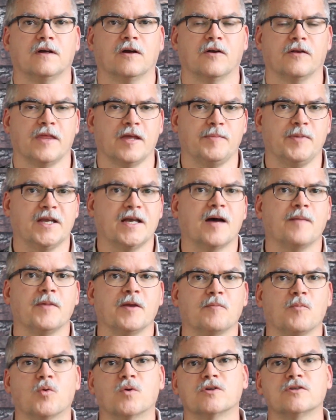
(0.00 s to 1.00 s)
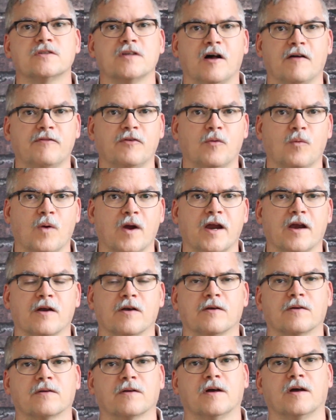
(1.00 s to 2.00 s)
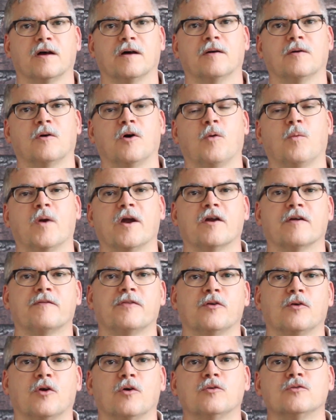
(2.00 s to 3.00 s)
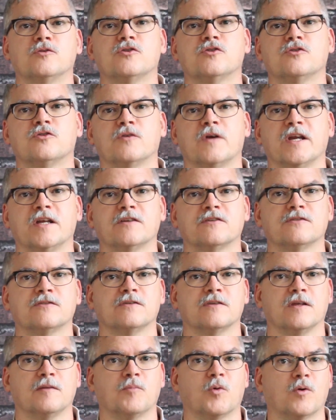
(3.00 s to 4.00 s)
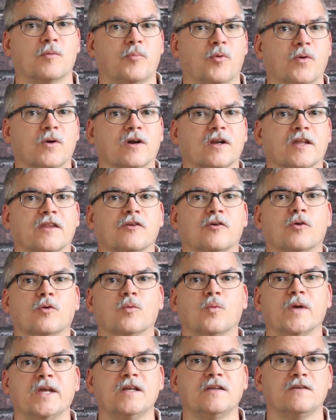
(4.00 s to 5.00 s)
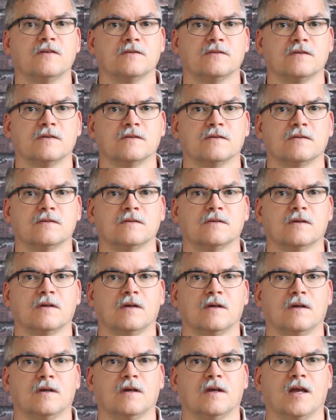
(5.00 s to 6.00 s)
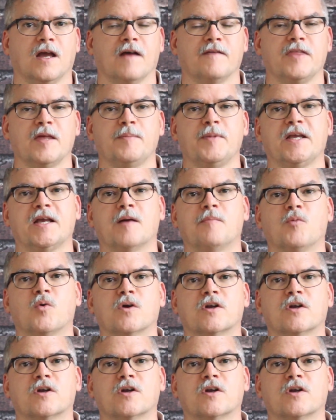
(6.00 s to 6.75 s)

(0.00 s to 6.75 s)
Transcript: Are they becoming more self-aware, uh, aware of their own strengths, and more importantly, their own weaknesses? Have they become